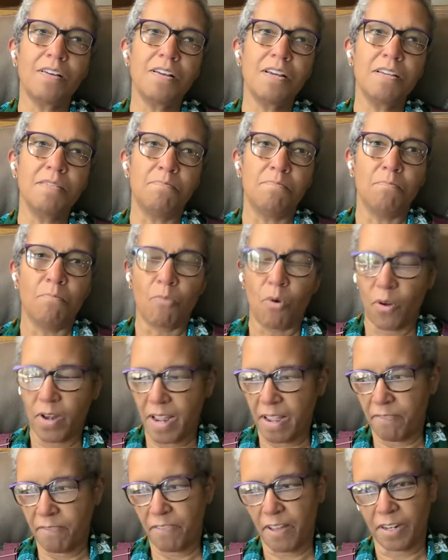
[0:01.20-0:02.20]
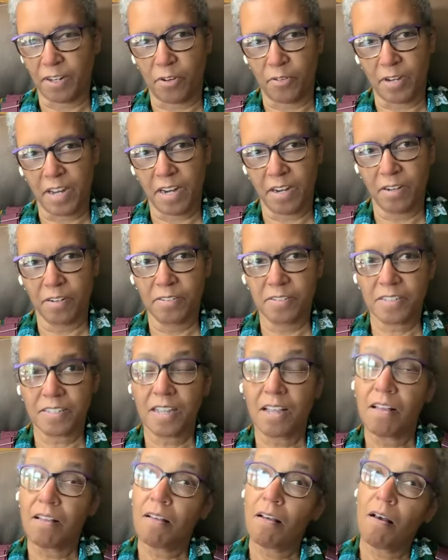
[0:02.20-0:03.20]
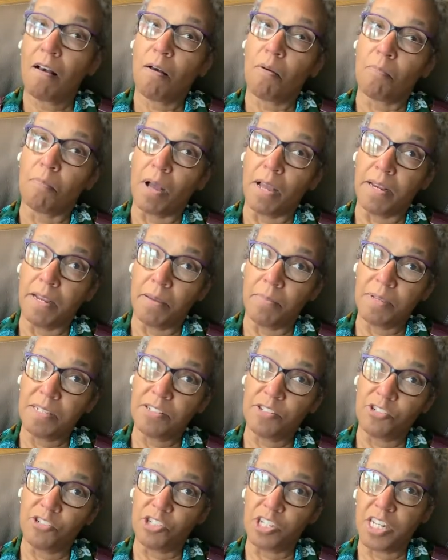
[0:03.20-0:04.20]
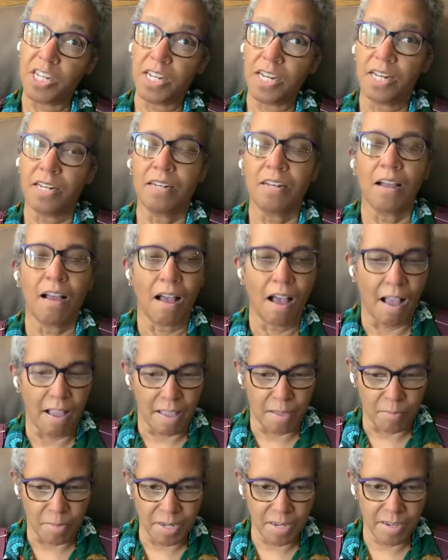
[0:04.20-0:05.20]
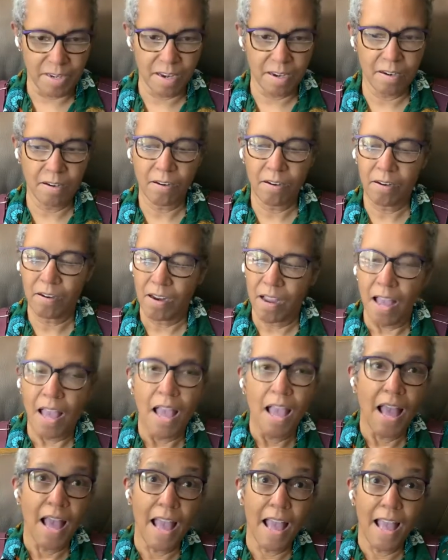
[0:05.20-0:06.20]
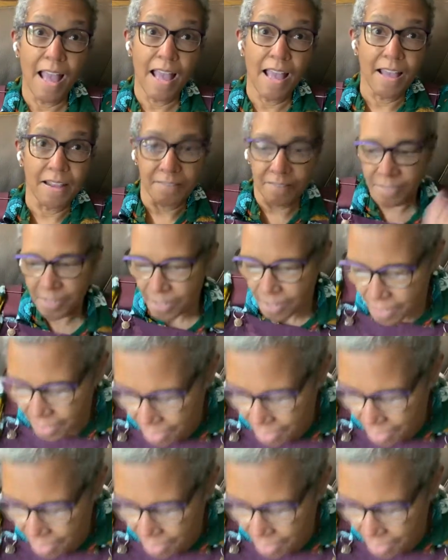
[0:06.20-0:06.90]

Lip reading: Good morning, fellow knitters. My name is Jean. I am a knitter, and